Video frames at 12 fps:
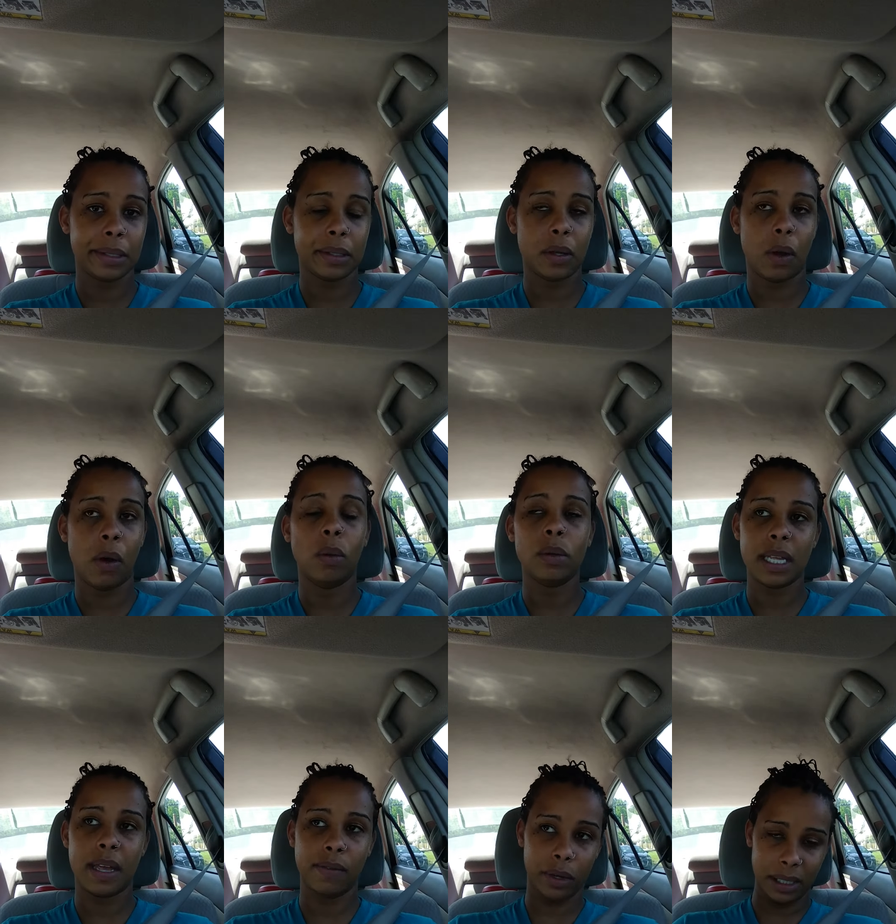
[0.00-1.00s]
So say
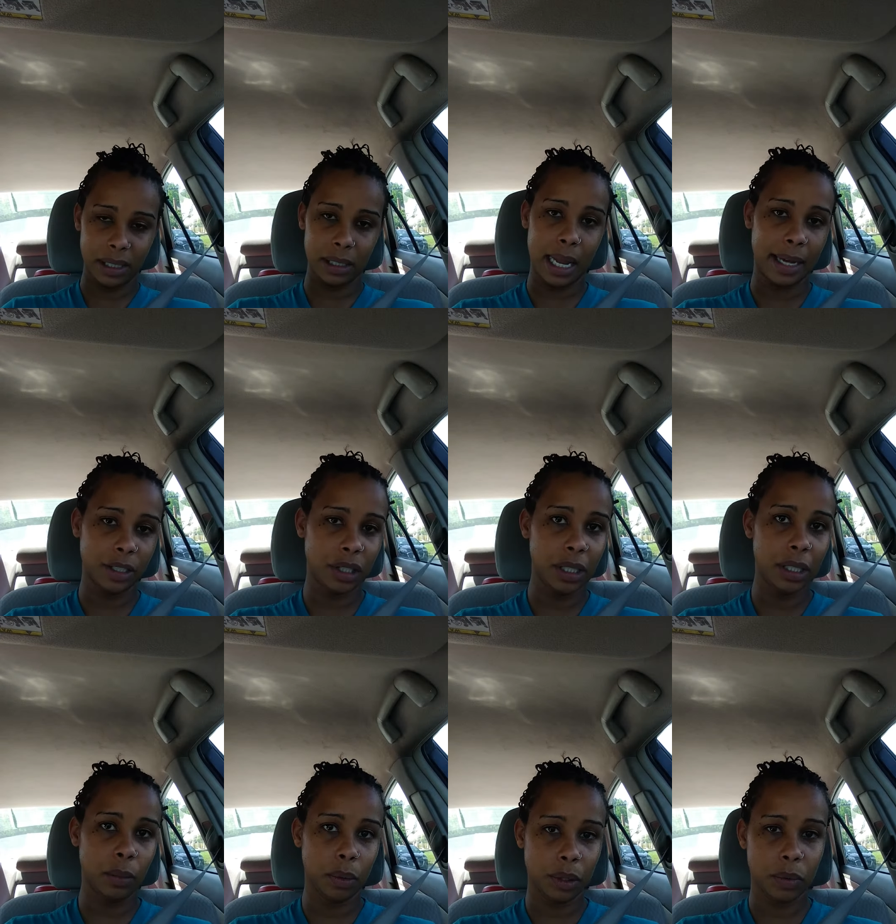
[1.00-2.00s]
for instance last year,
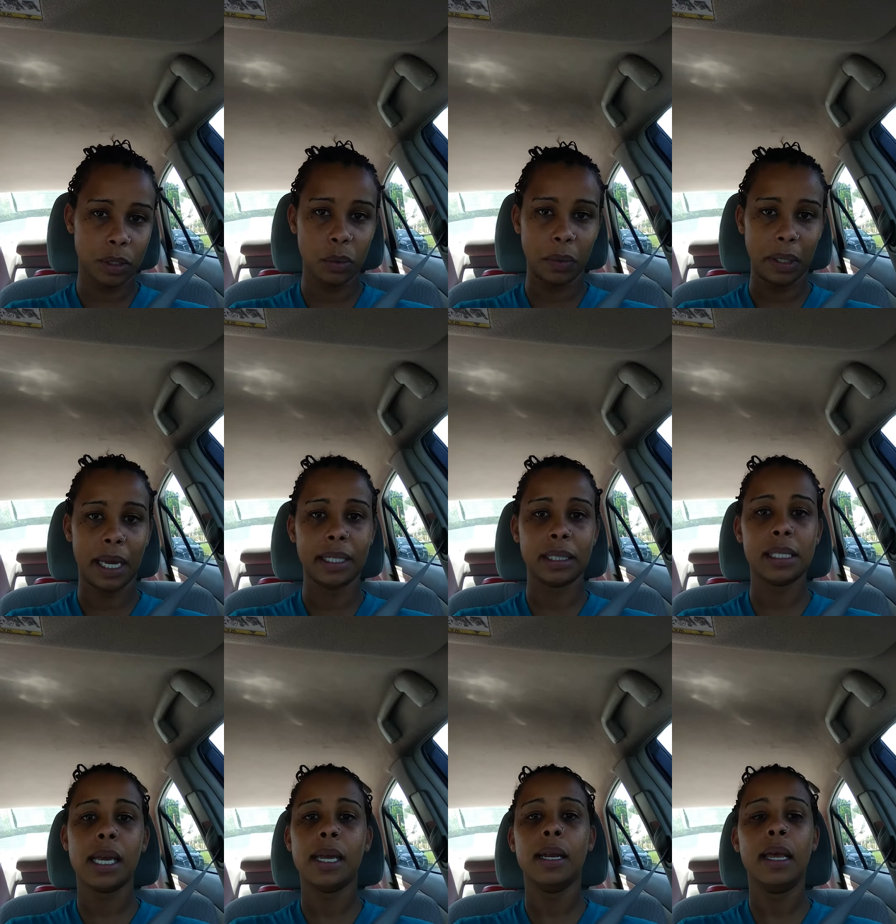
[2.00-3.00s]
which was
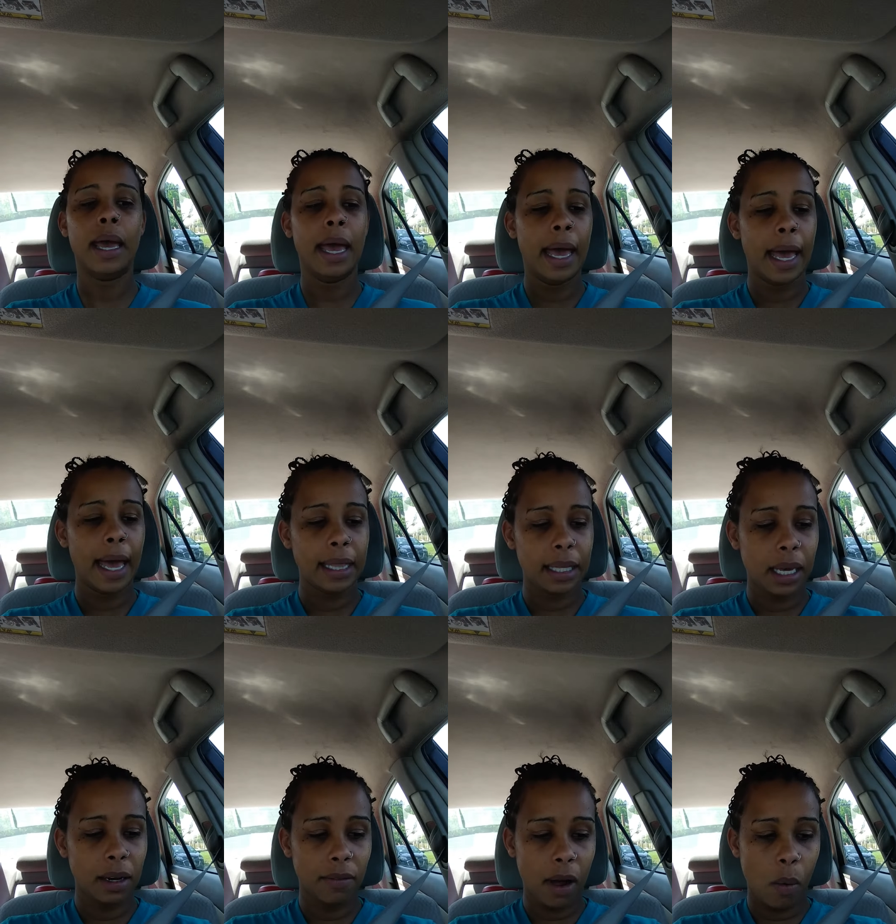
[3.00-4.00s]
2018, at the
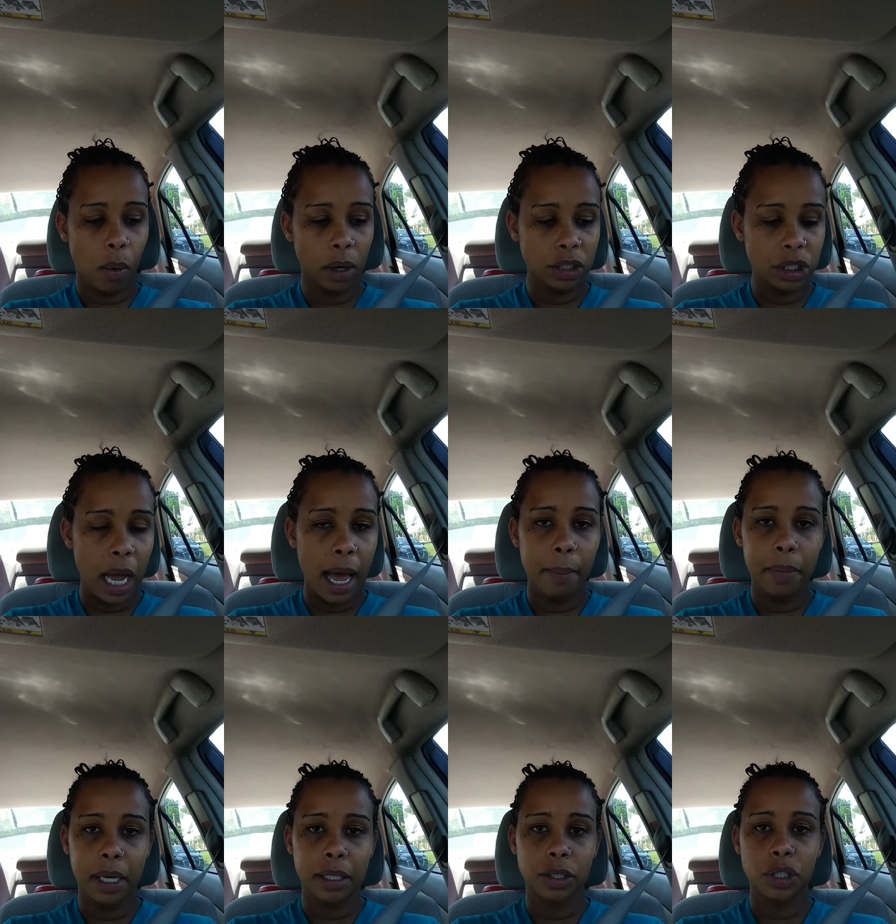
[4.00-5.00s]
end of our workshop
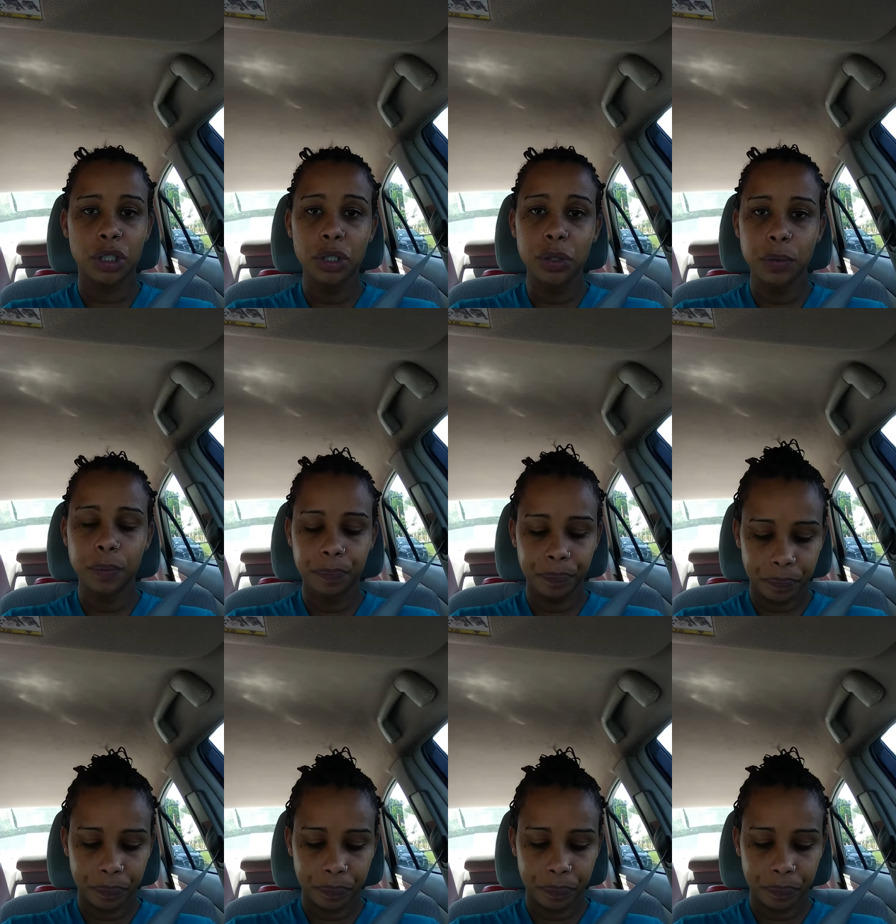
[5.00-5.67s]
in June,